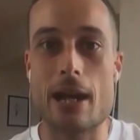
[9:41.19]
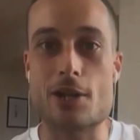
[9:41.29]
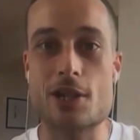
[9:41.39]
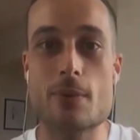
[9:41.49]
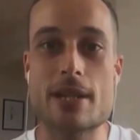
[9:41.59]

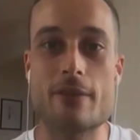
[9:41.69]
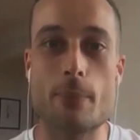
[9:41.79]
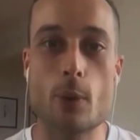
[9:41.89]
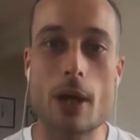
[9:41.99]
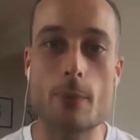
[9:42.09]
And she was having
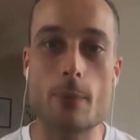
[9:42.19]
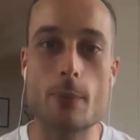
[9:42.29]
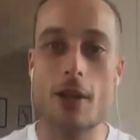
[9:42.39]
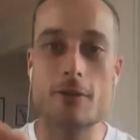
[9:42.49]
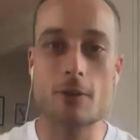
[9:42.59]
to put up with
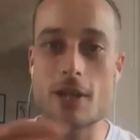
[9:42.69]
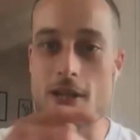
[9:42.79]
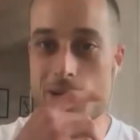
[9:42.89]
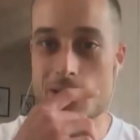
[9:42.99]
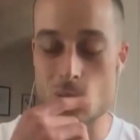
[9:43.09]
me going
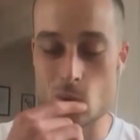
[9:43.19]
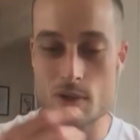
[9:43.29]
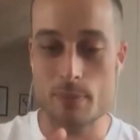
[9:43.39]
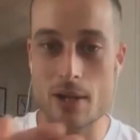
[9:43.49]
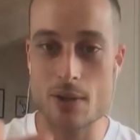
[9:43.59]
through these
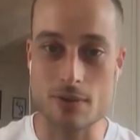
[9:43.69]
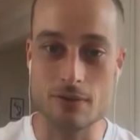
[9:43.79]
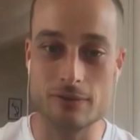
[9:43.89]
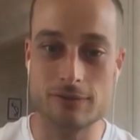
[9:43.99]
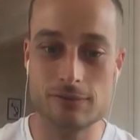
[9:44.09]
mental
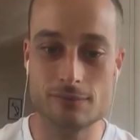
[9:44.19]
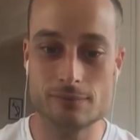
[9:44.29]
spells of